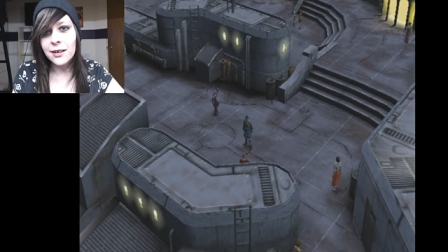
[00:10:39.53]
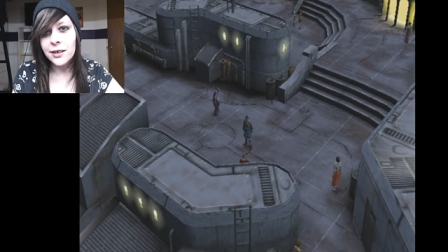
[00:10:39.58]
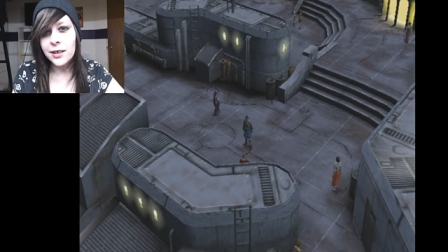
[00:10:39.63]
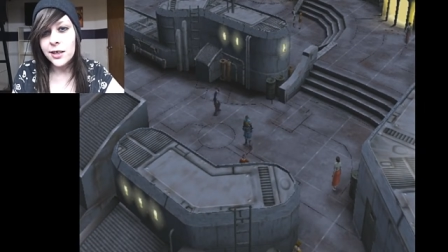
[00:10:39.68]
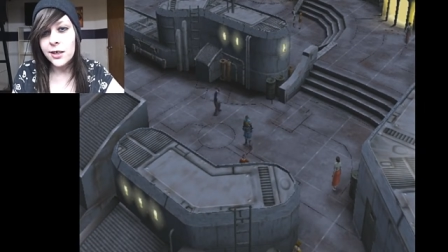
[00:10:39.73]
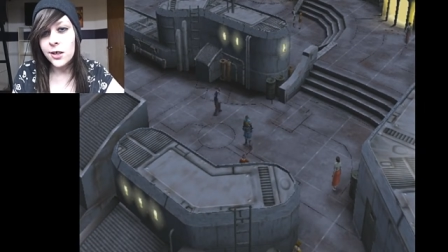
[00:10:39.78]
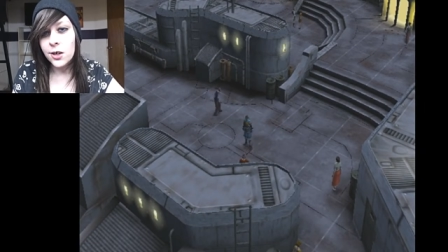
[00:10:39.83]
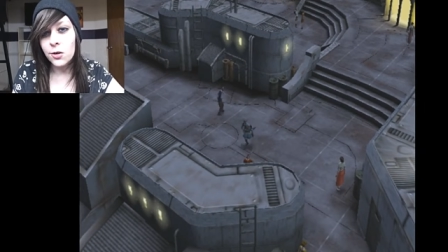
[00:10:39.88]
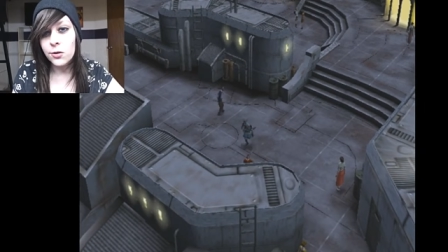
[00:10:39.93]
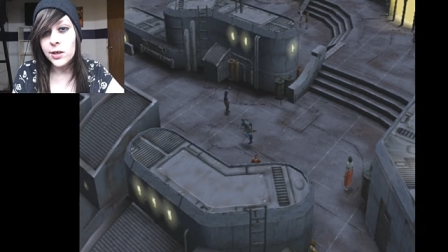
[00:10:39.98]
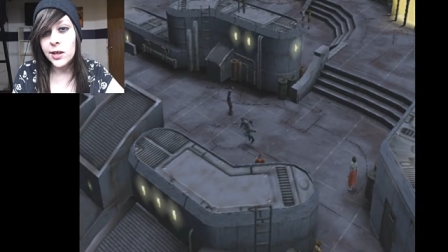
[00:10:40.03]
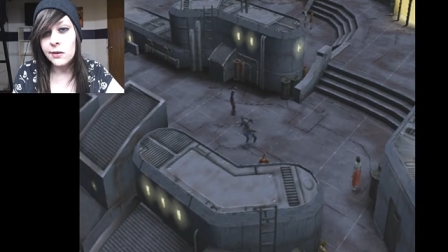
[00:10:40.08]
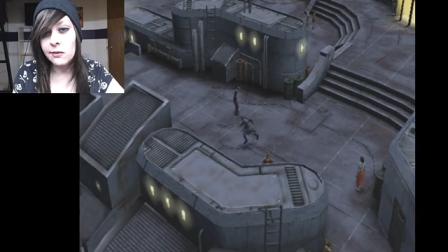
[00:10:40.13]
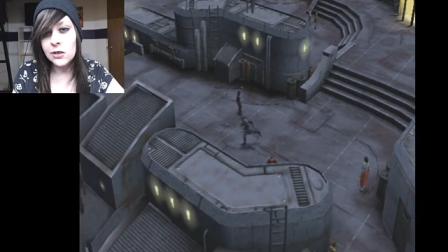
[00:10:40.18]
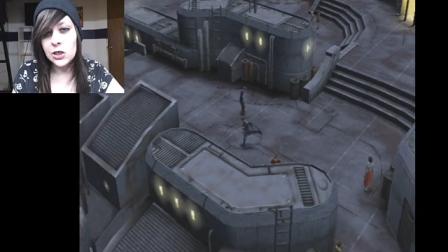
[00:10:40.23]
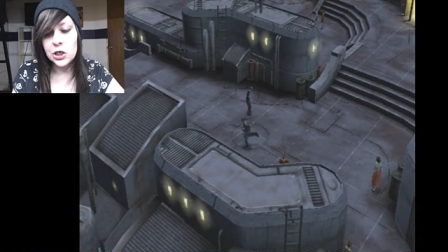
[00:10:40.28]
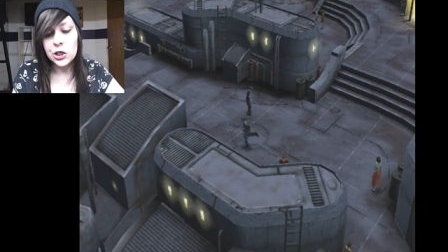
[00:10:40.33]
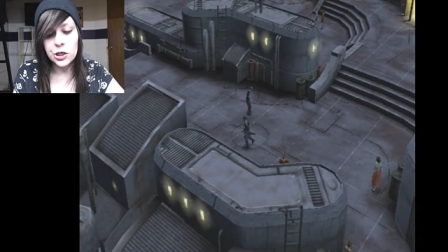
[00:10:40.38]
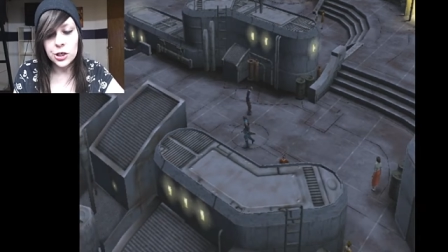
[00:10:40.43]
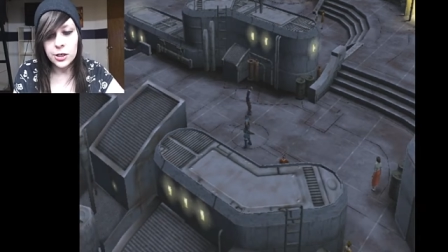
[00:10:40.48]
like you don't give
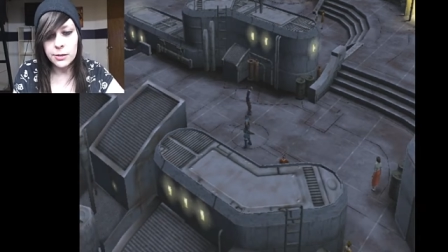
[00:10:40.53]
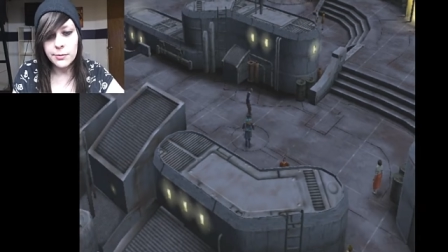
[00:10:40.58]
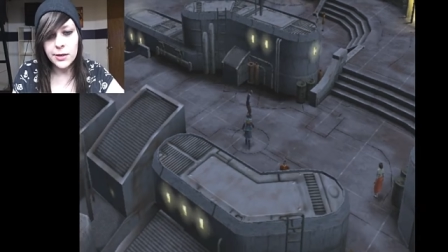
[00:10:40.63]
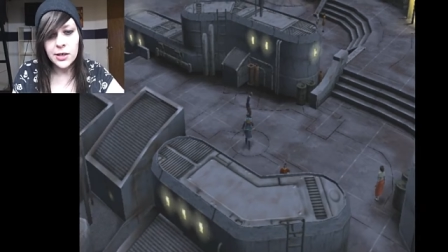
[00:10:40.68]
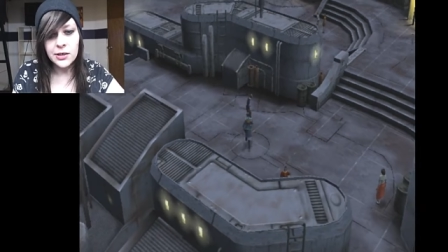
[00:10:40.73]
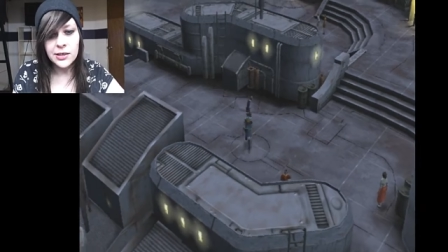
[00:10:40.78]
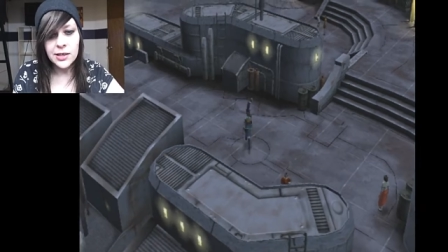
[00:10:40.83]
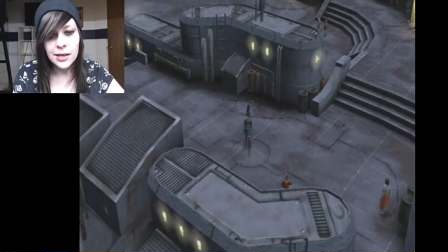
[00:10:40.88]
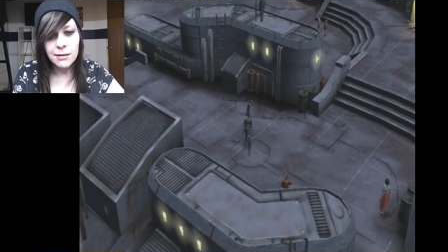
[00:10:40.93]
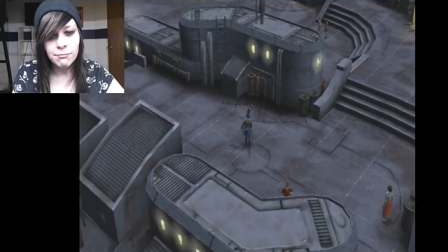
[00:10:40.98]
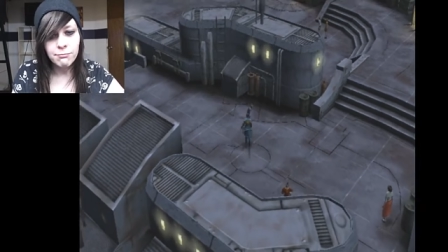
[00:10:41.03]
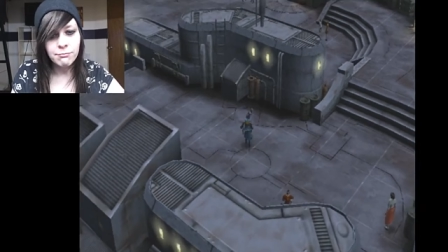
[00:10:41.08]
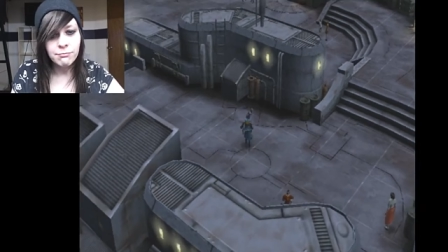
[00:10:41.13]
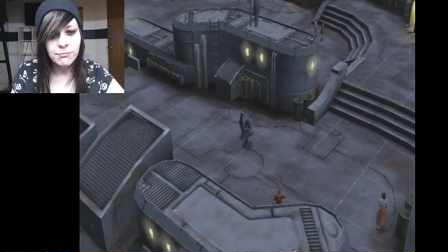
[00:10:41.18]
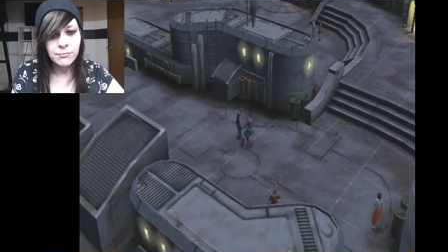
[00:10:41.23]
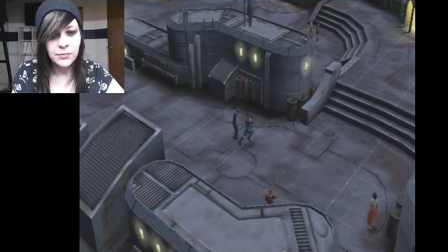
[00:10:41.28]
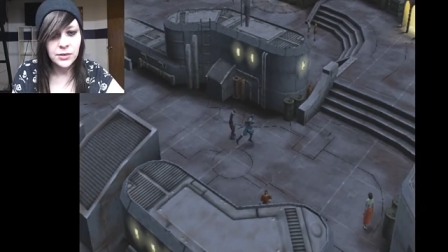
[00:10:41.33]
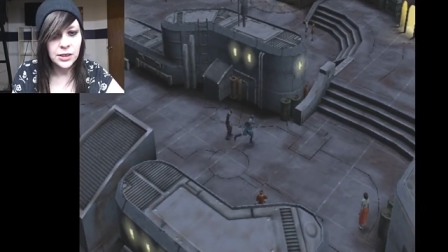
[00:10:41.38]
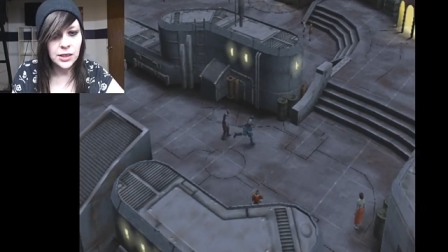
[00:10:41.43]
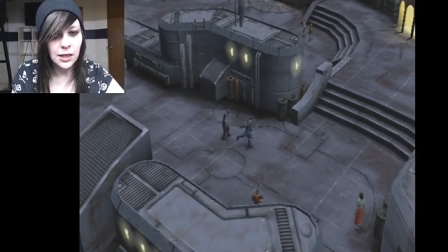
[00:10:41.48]
a shit about them.
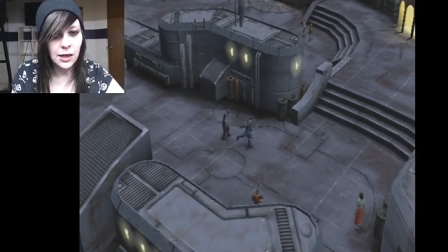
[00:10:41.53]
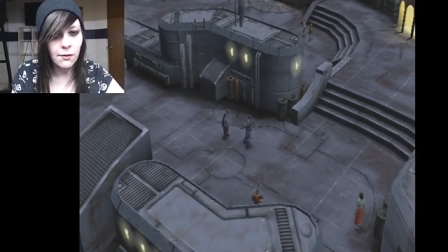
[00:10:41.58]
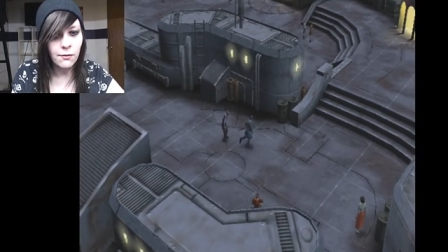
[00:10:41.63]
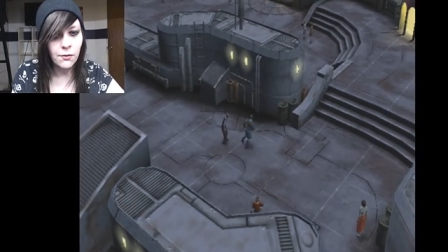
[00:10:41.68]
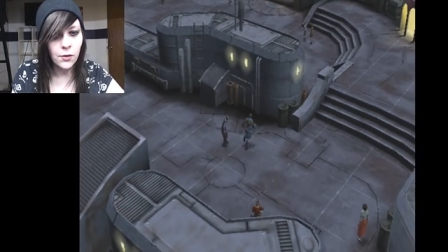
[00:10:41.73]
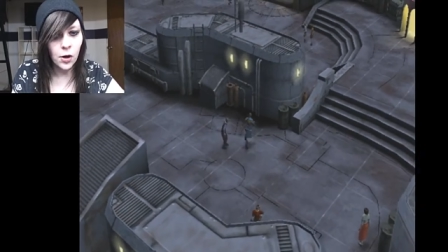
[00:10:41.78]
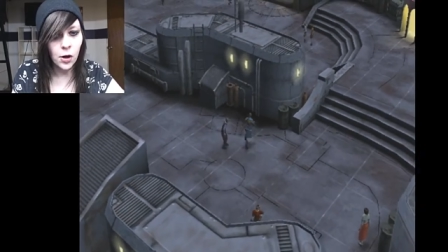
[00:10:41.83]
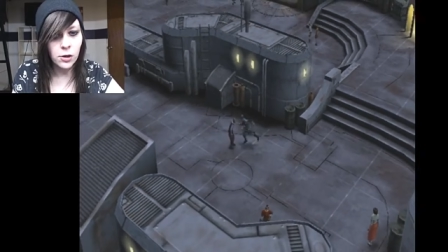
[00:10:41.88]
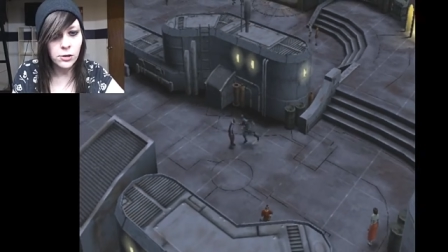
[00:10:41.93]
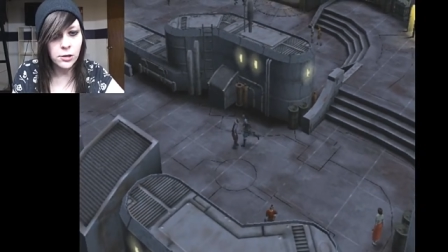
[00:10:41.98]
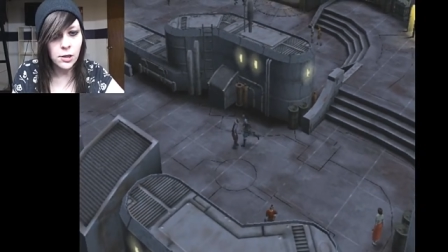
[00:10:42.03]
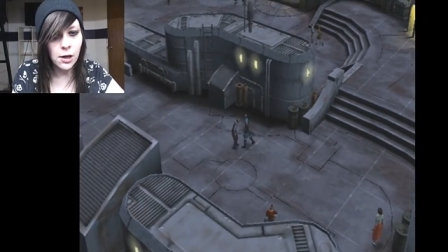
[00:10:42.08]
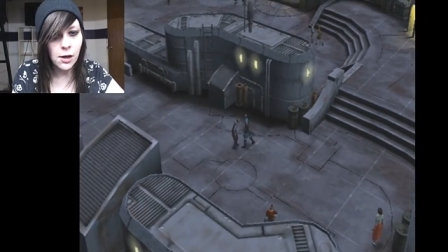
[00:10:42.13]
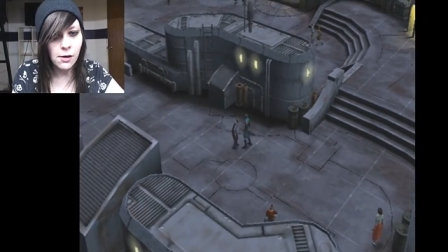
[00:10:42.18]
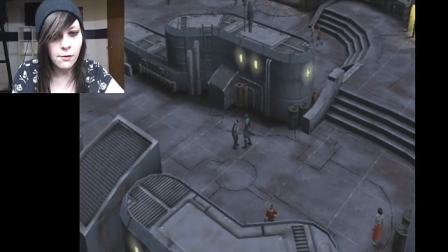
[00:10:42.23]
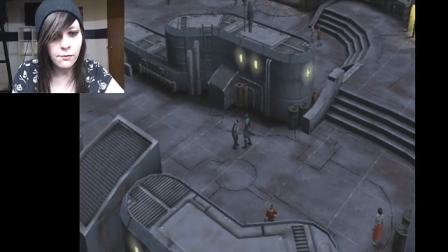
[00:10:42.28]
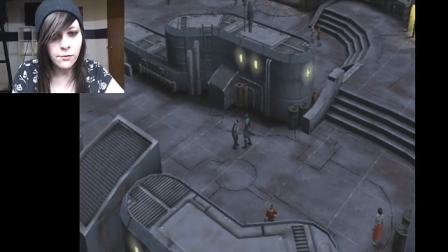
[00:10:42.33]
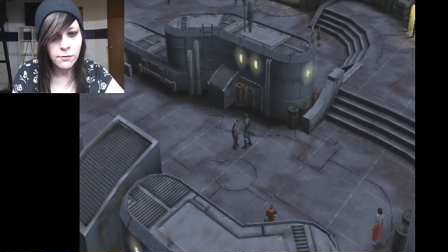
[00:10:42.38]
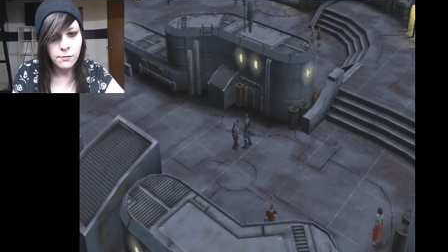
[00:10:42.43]
They'll fall in love.